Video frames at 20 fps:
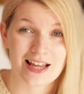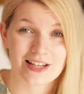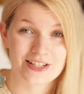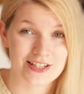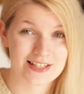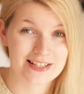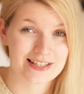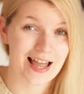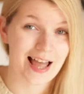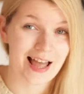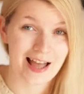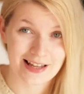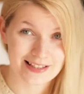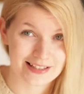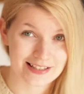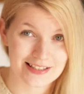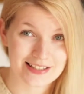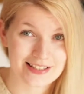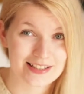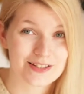I just
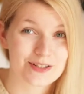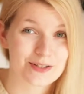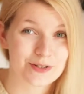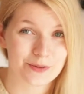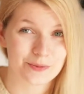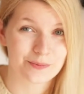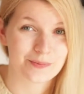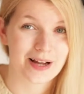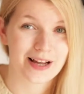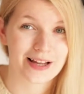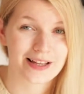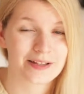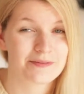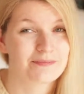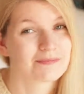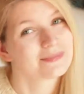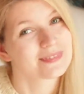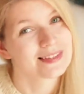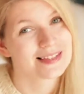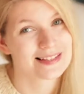added to my
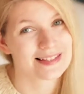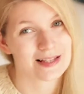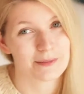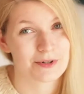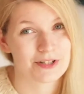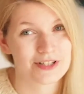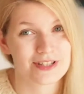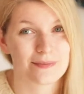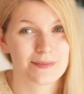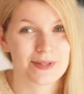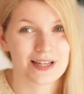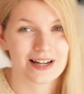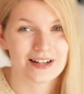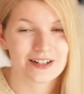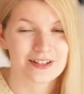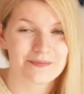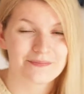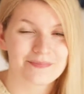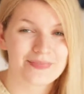summer TBR.